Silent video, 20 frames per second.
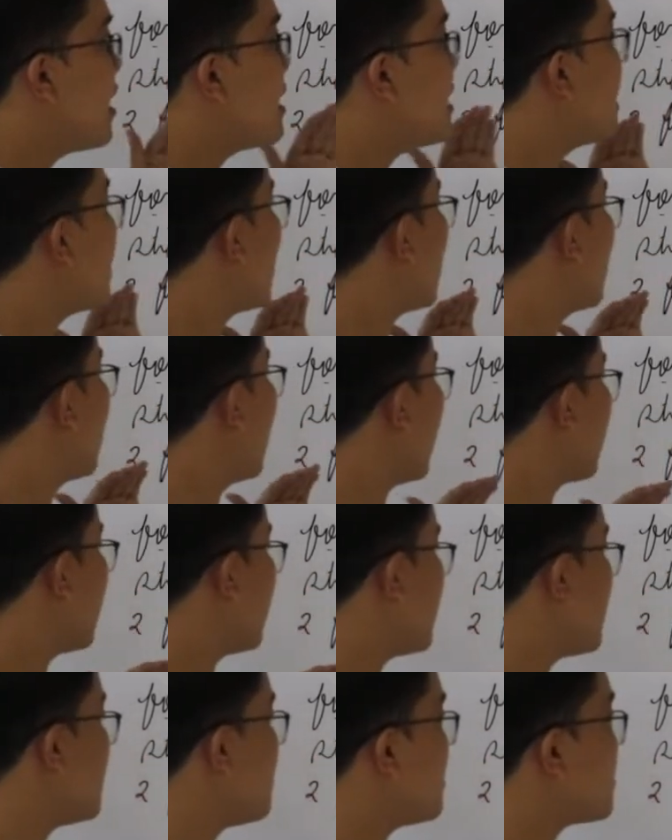the collected
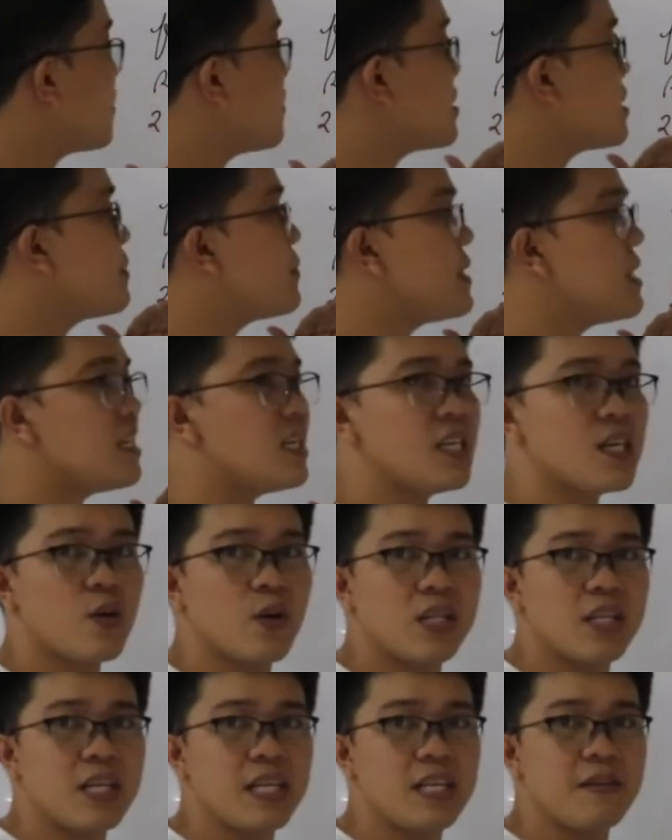stickers be
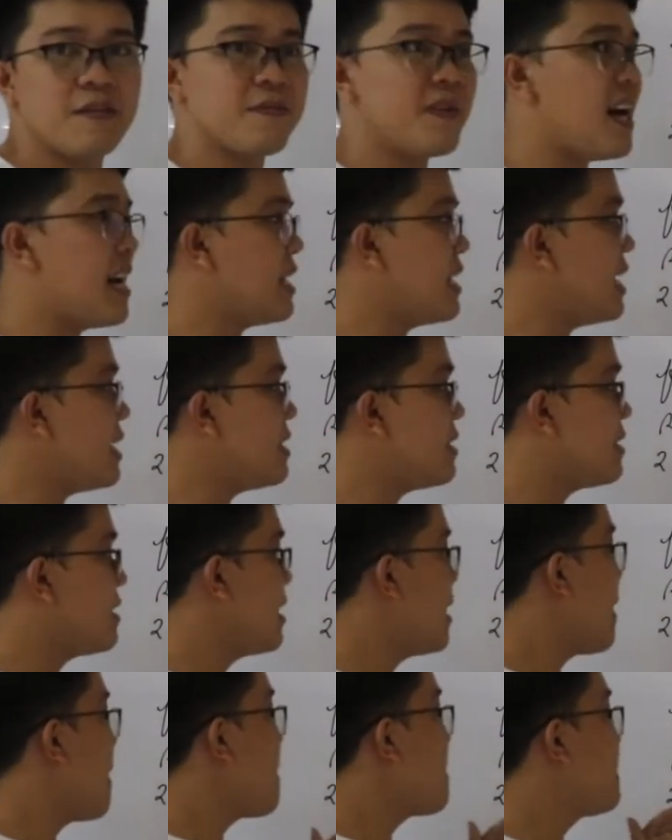equally divided
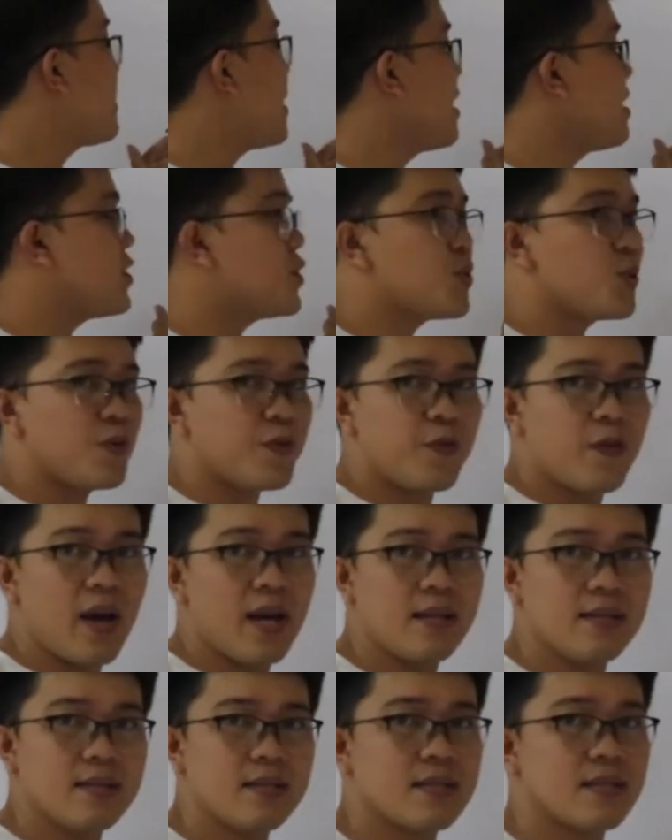by 2
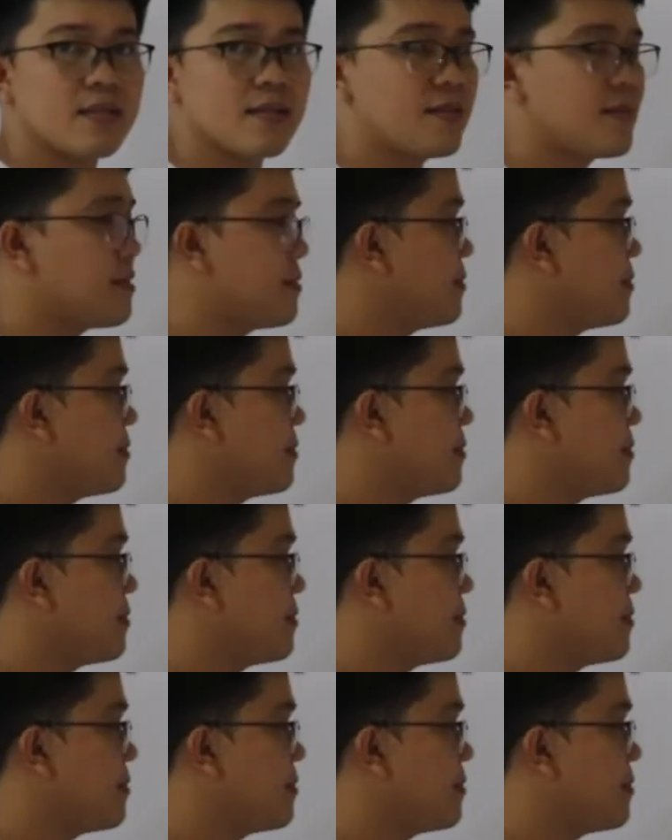friends,